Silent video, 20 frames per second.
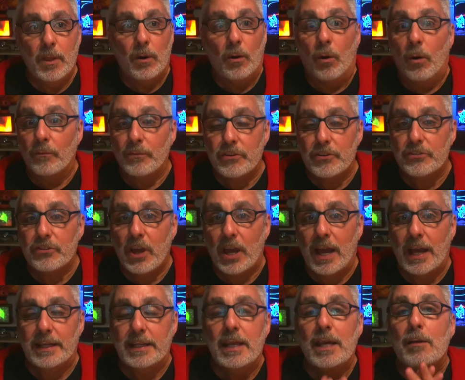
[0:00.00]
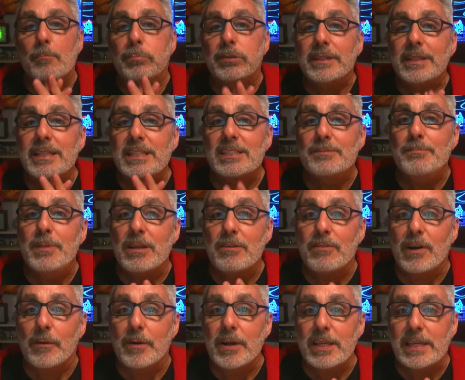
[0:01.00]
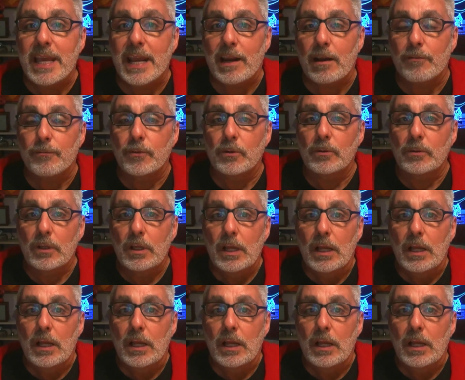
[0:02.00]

on the side, please be very careful.